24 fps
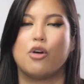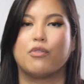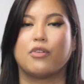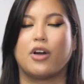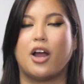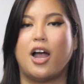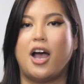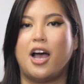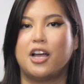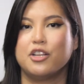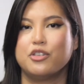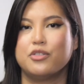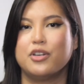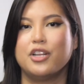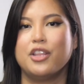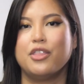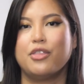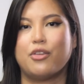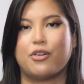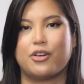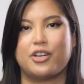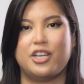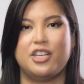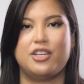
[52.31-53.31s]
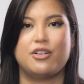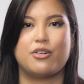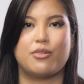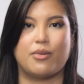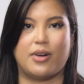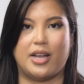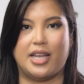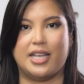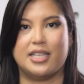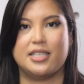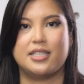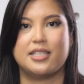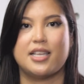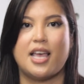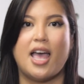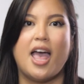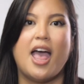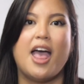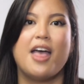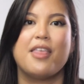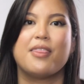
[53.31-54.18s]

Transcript: over 130 degrees,